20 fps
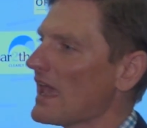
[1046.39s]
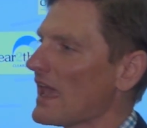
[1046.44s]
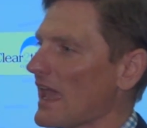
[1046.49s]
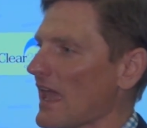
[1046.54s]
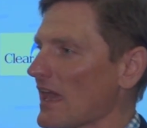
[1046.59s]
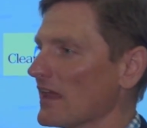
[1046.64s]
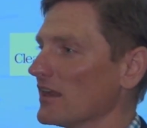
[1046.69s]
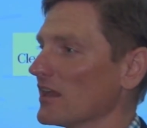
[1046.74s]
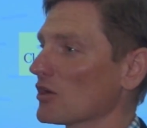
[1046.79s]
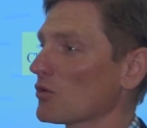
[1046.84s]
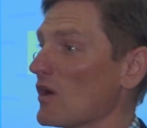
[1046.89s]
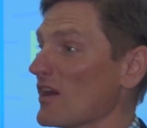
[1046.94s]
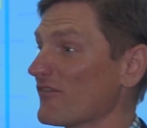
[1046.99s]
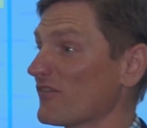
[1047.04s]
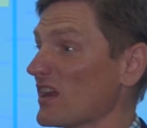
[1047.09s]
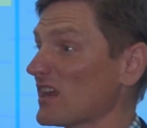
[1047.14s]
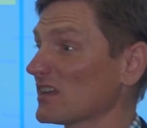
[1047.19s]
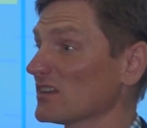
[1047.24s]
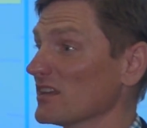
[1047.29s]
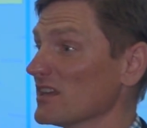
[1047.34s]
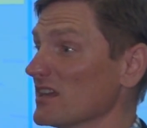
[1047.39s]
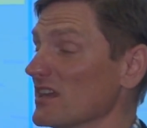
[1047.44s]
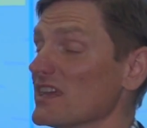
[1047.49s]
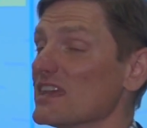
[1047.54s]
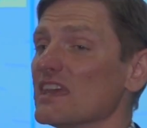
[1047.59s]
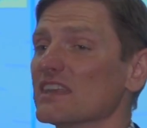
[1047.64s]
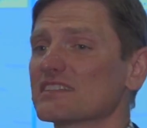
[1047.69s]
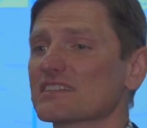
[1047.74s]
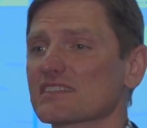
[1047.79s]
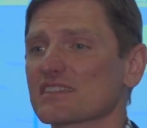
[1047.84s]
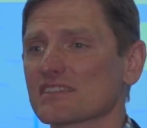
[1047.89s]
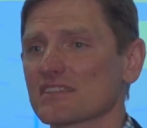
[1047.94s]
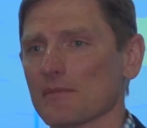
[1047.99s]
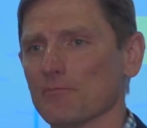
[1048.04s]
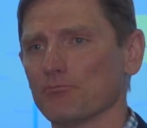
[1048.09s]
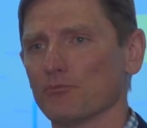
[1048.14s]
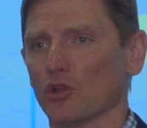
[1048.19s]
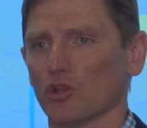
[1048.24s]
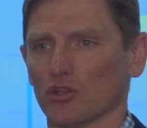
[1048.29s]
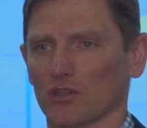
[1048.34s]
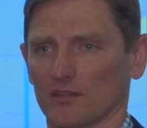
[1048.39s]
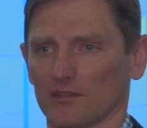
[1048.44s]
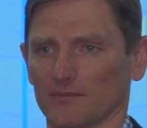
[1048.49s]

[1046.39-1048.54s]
and quite frankly, it's simple.